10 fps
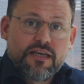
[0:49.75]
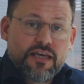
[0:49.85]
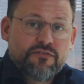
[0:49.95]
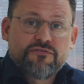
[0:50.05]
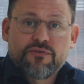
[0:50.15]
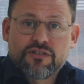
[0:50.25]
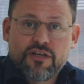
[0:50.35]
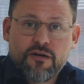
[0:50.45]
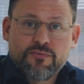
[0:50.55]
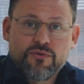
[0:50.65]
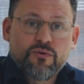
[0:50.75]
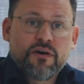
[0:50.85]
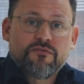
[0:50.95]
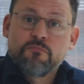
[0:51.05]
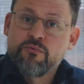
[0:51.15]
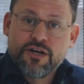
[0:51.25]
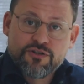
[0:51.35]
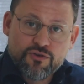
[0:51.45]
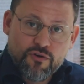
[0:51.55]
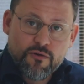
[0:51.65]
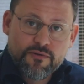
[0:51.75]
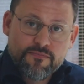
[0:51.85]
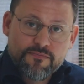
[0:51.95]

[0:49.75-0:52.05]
If, for example, you have a pressure drop,